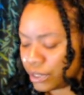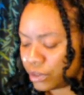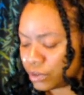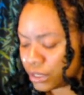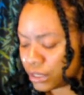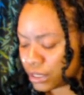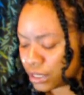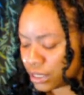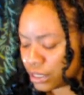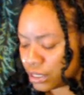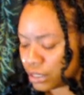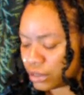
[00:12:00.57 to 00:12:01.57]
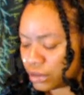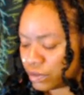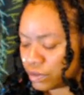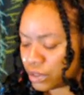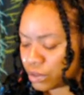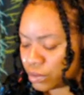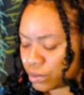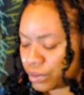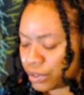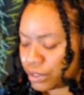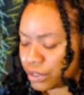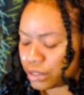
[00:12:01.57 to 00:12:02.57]
Who's this King of
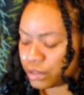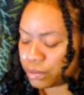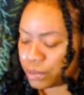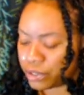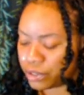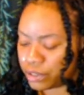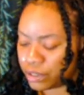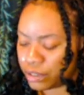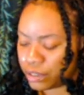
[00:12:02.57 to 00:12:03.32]
Swords spirit?